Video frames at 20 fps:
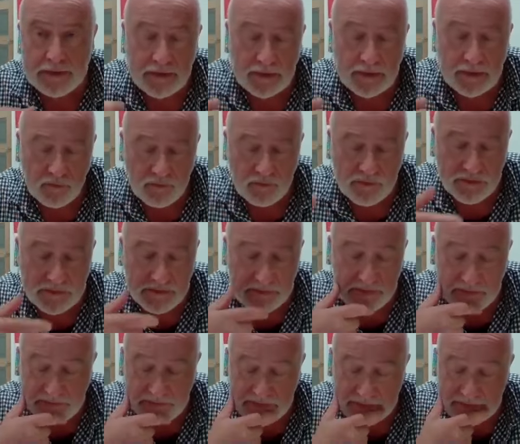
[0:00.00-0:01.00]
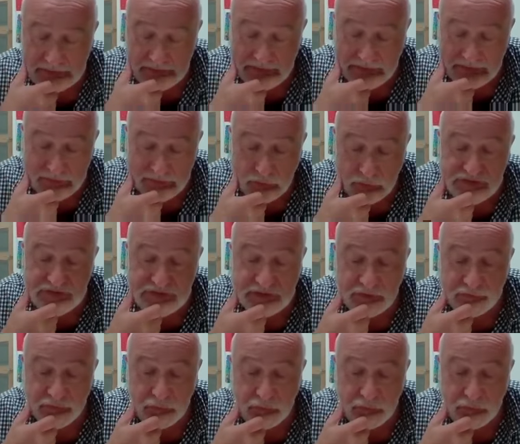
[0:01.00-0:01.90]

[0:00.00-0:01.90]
you know, the, the, the notion of